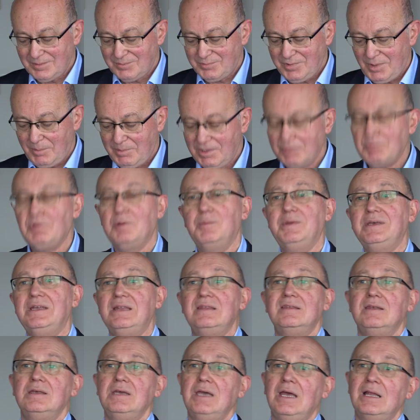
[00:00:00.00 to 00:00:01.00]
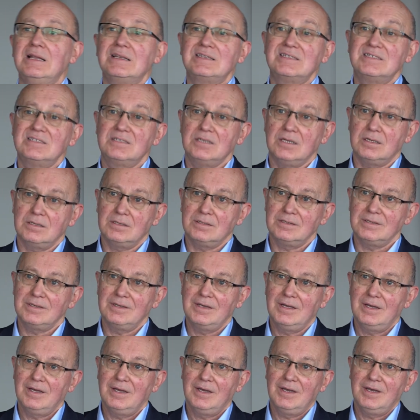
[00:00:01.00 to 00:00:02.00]
it probably will be in Ilston,
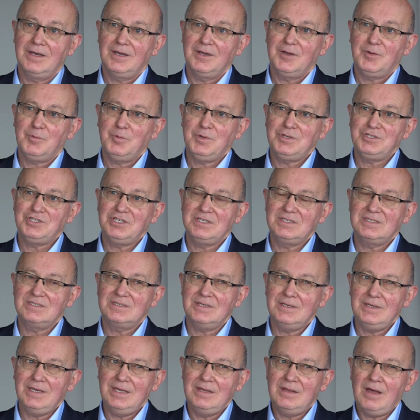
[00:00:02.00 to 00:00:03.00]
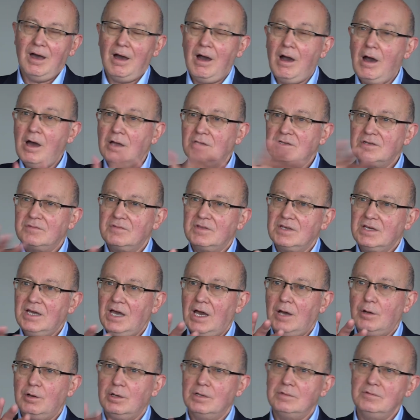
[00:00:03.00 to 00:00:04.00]
which is in the heart of the
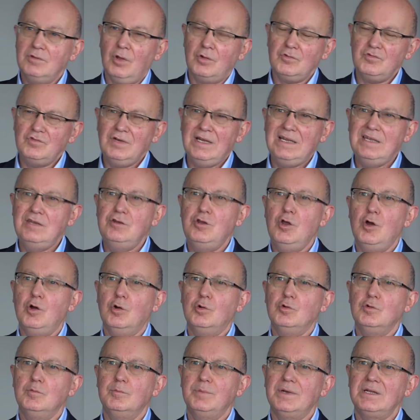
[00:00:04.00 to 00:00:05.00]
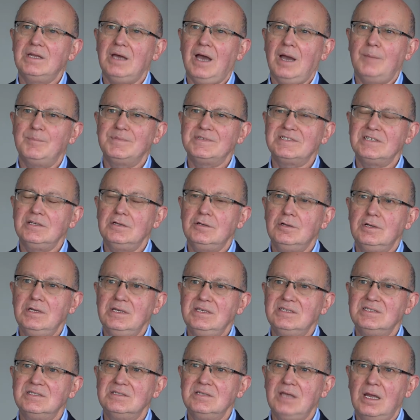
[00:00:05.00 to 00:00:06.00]
Gower, not really known, but
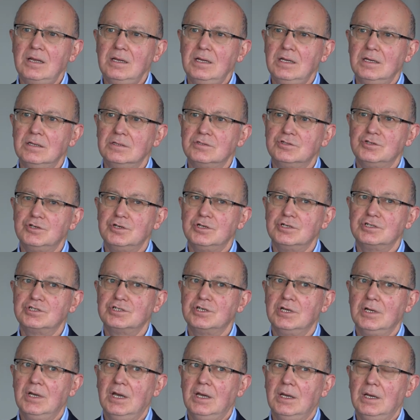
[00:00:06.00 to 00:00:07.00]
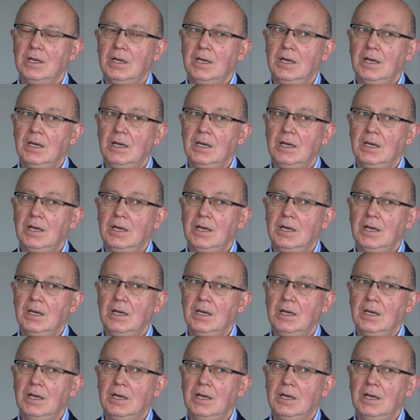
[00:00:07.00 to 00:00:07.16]
absolutely stunning church,